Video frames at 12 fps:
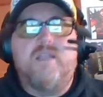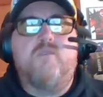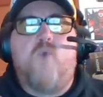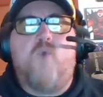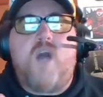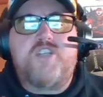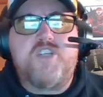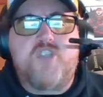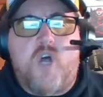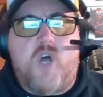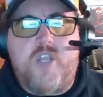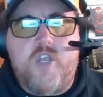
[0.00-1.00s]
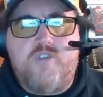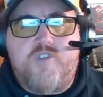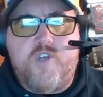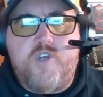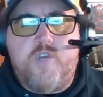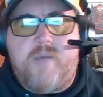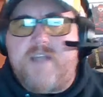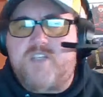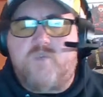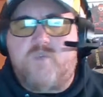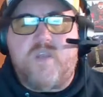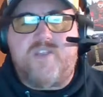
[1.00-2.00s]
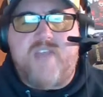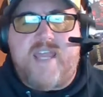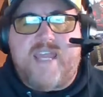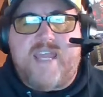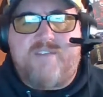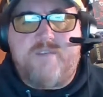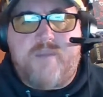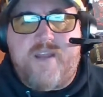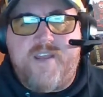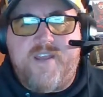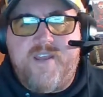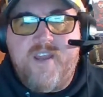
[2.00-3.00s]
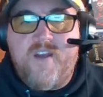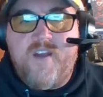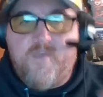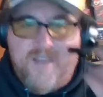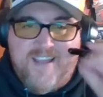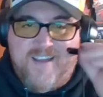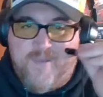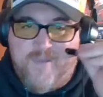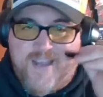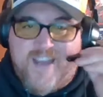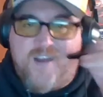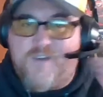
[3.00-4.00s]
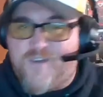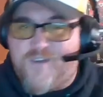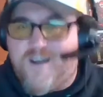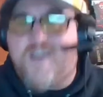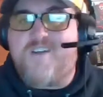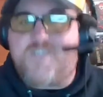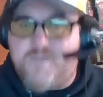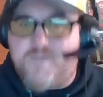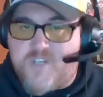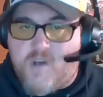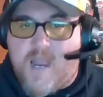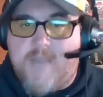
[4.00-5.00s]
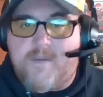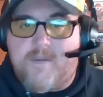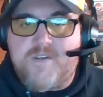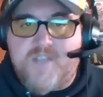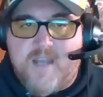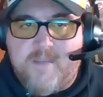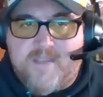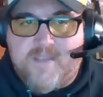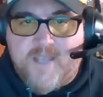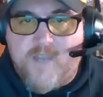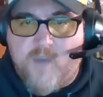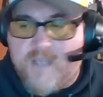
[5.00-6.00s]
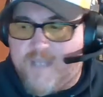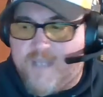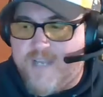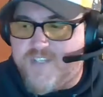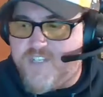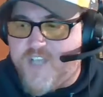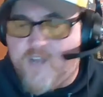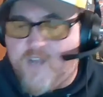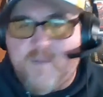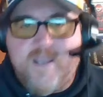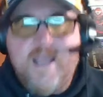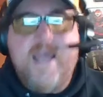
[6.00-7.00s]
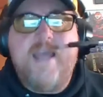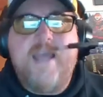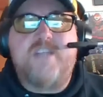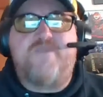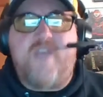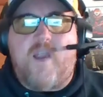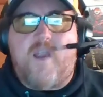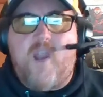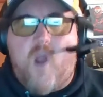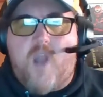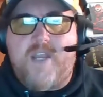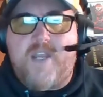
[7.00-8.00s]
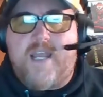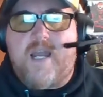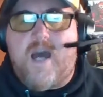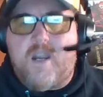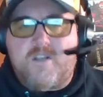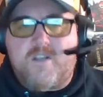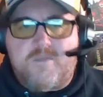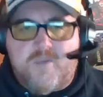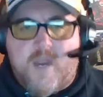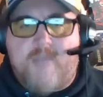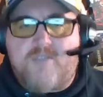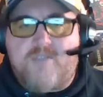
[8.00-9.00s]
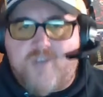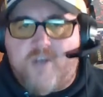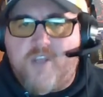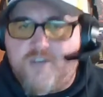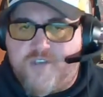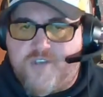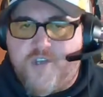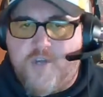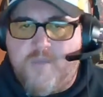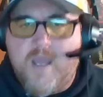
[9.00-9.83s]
Watch us on YouTube. I just want to thank everybody. We got over 100 subscribers, and I'm going to tell you what, ladies and gentlemen, it's very hard to get 100 subscribers on YouTube,